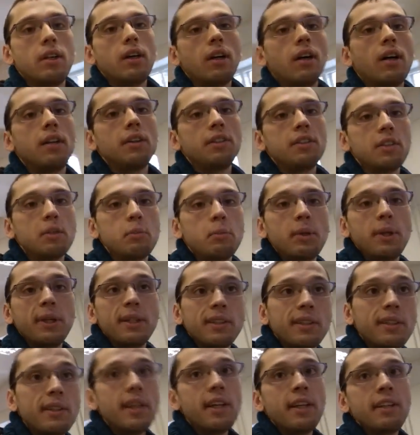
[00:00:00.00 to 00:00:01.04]
interpret the
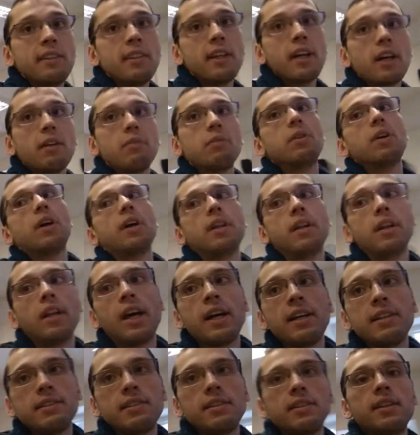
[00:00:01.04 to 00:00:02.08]
data, how to
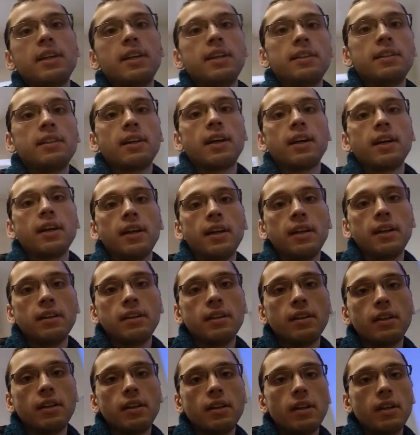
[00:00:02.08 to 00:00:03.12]
analyze the data, and
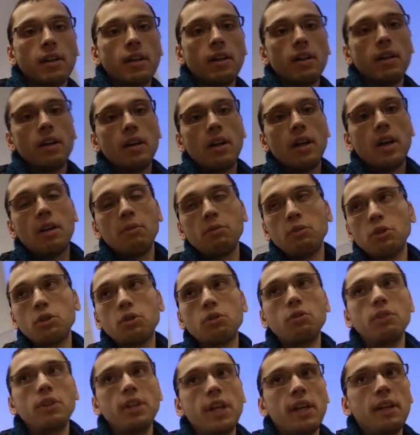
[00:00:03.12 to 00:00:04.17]
how to
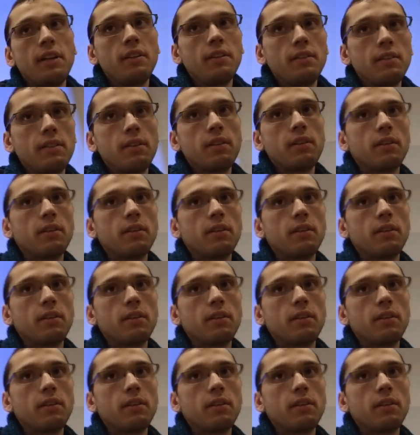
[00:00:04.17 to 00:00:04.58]
create